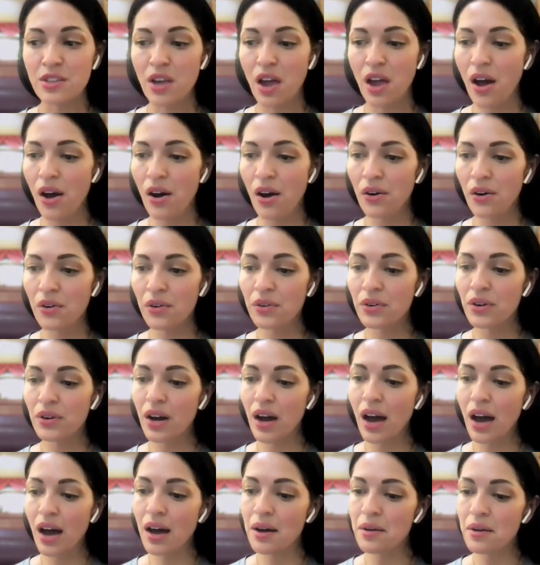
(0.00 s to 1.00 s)

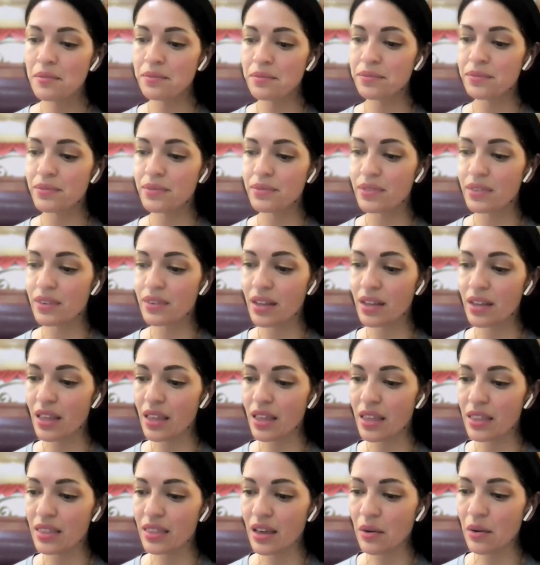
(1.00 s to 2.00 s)
So
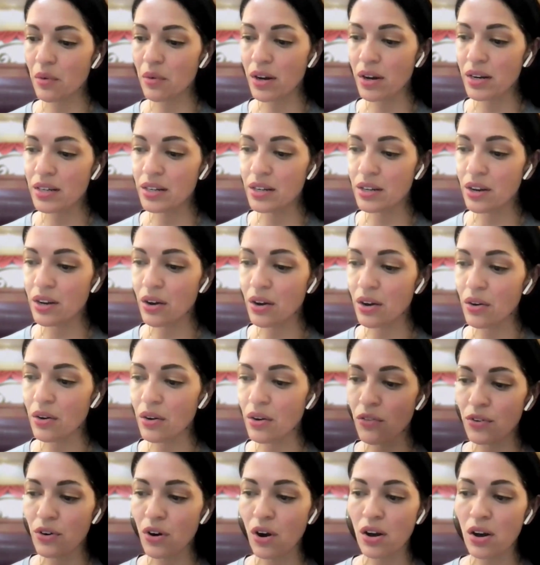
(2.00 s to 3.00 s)
I wanted to go
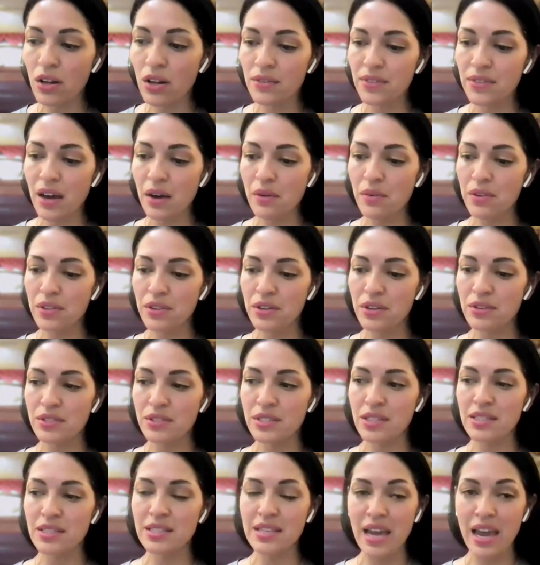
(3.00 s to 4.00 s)
over all of that with
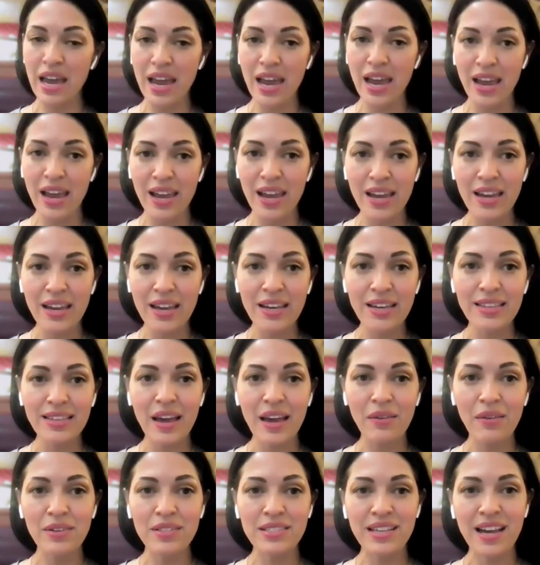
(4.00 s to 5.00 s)
you today.
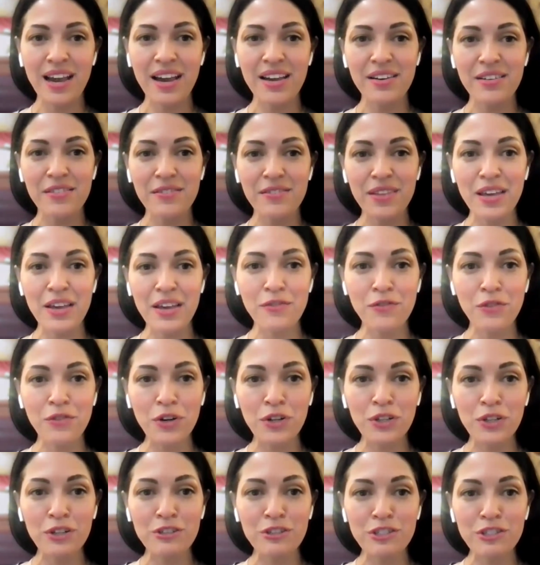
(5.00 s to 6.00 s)
That was kind of like
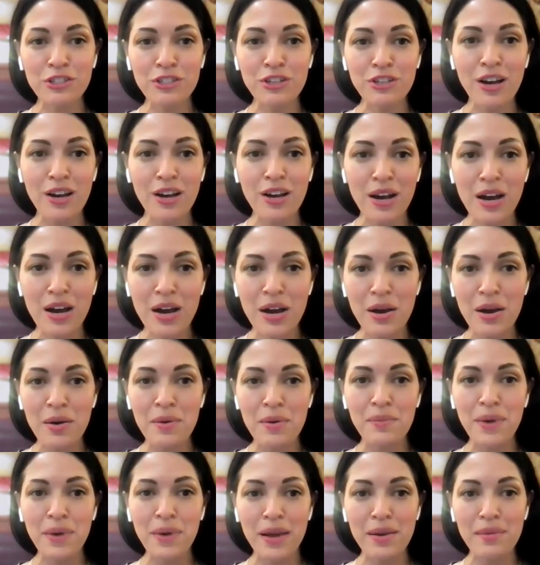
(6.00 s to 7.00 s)

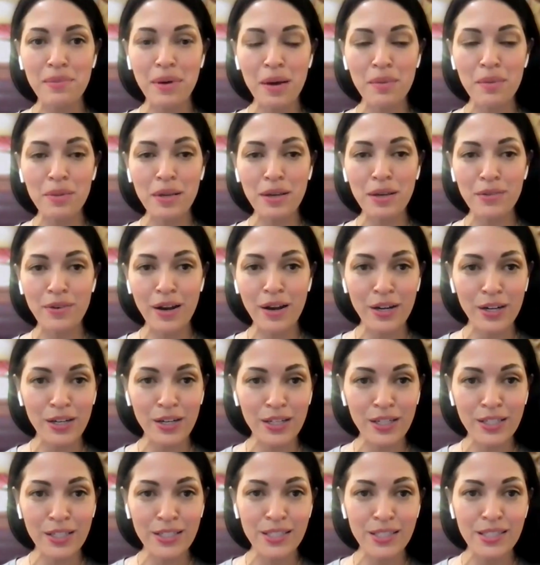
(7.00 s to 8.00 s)
foreclosure.com and public
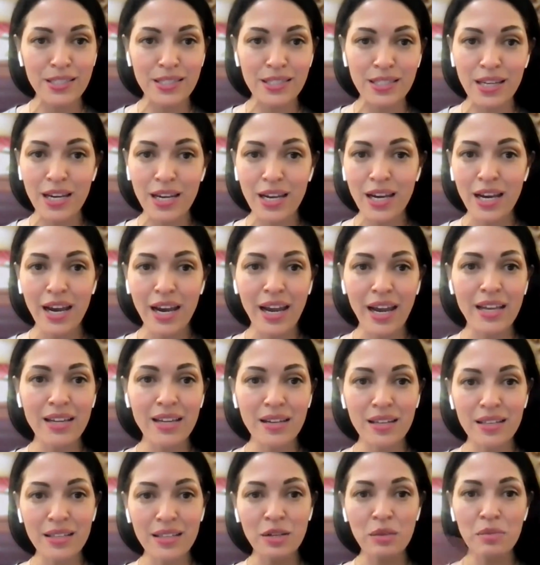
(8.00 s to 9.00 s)
records
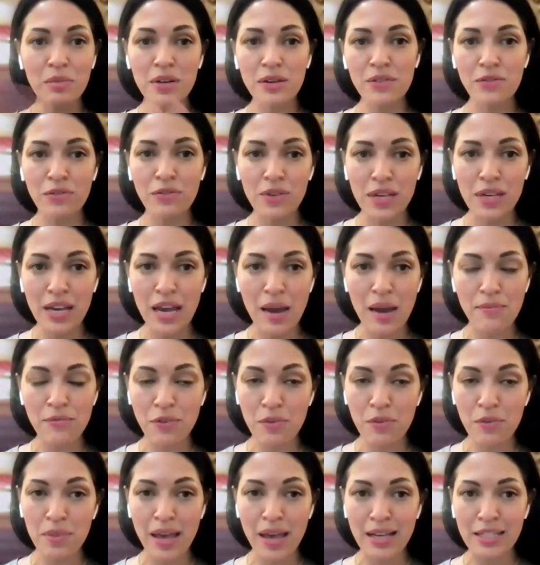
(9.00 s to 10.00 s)
and a little bit of recap
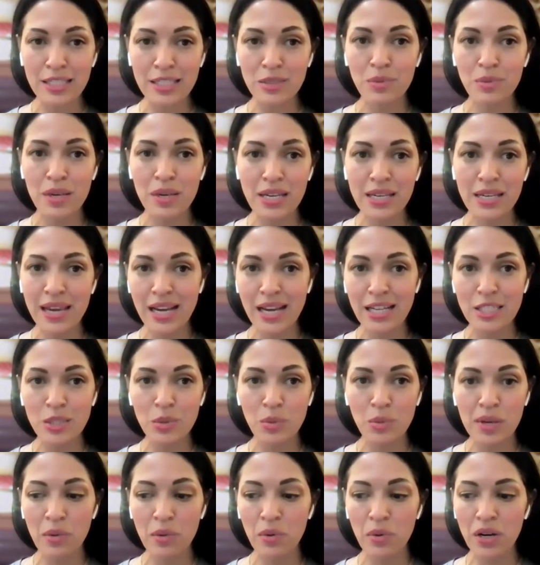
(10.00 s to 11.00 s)
from last week.
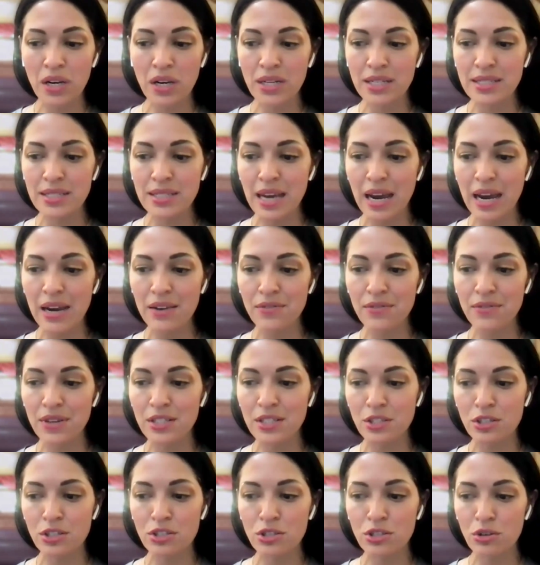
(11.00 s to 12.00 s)
Next week, we're going to dive
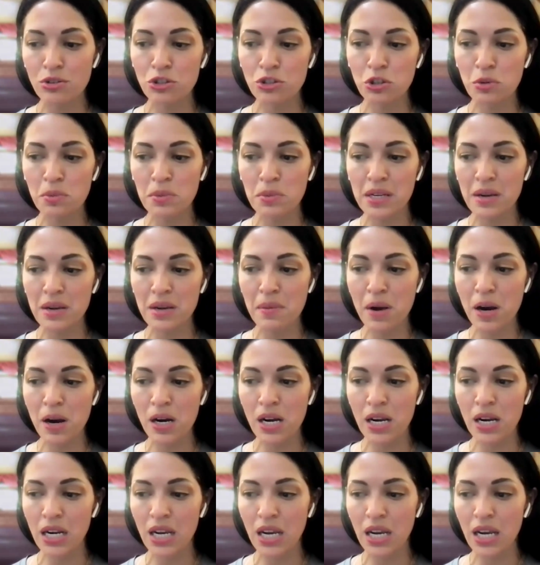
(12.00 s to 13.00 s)
into social media
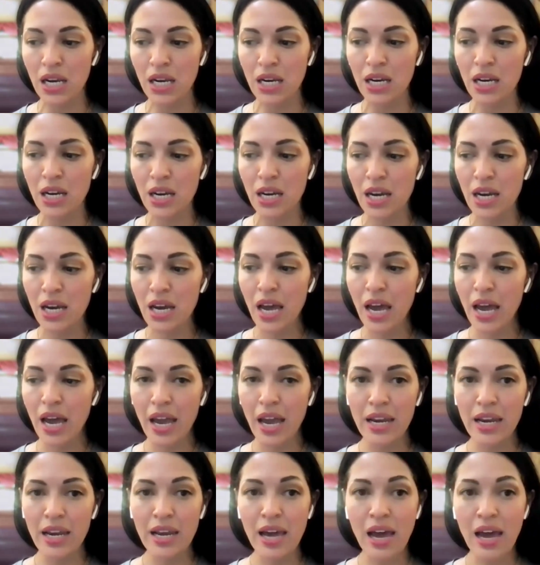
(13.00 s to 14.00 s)
marketing
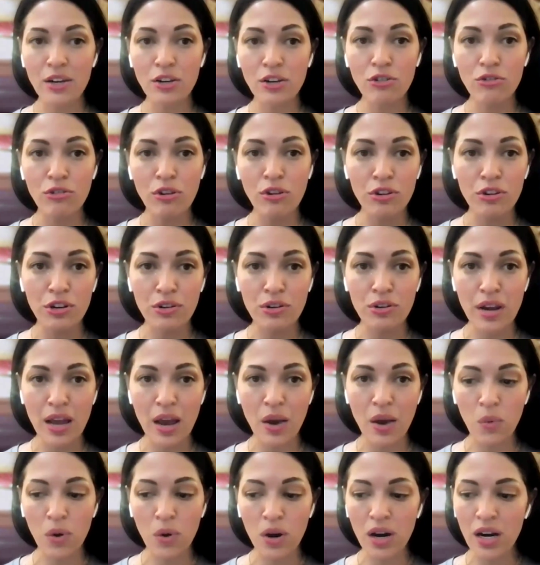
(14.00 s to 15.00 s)
and how to grow your
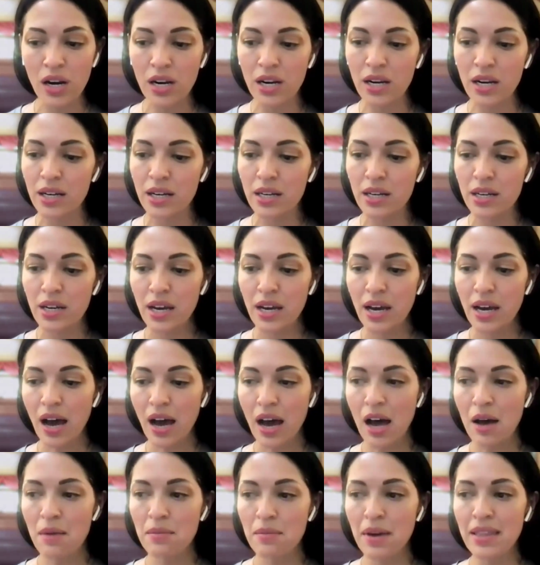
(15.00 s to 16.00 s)
network,
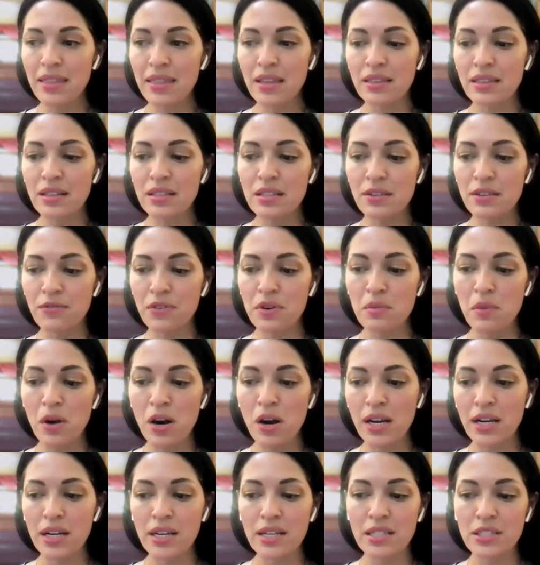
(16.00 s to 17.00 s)
and then the different
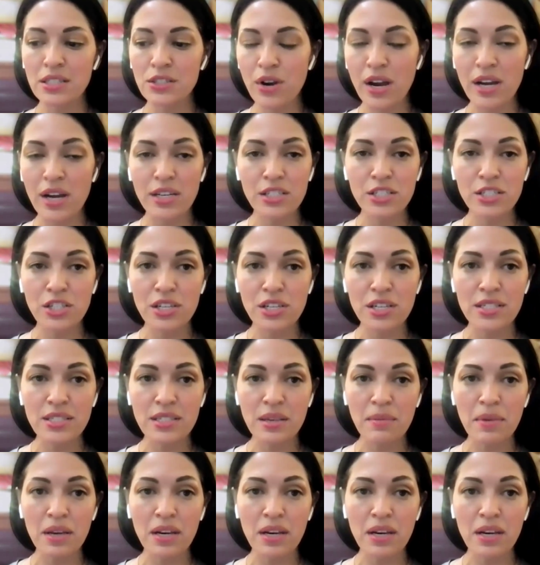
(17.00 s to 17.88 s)
marketing strategies.